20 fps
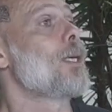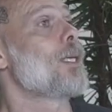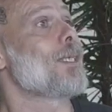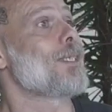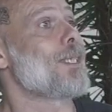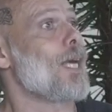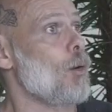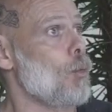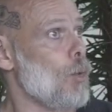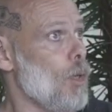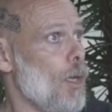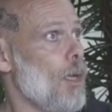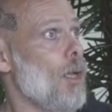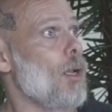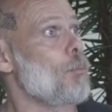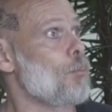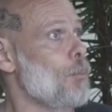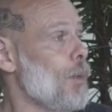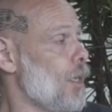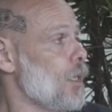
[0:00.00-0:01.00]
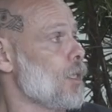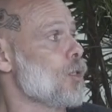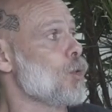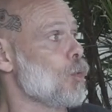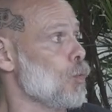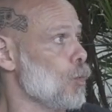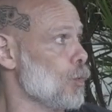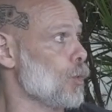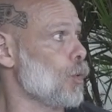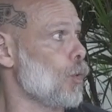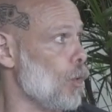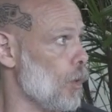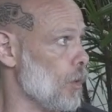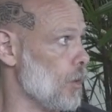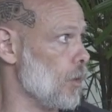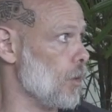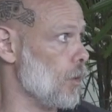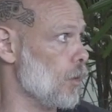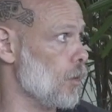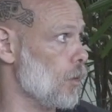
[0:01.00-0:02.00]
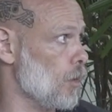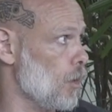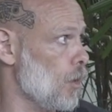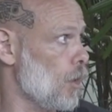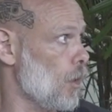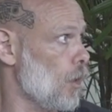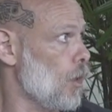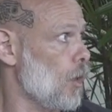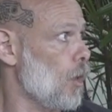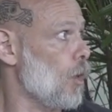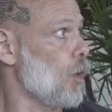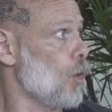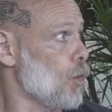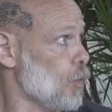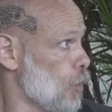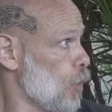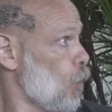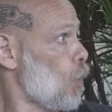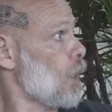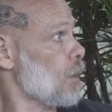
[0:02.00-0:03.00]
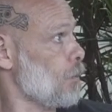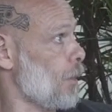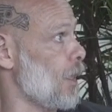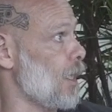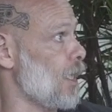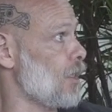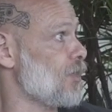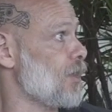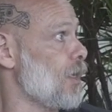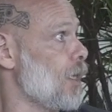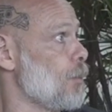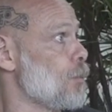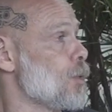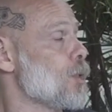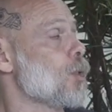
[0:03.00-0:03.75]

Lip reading: That will help my external torque toward my left hip.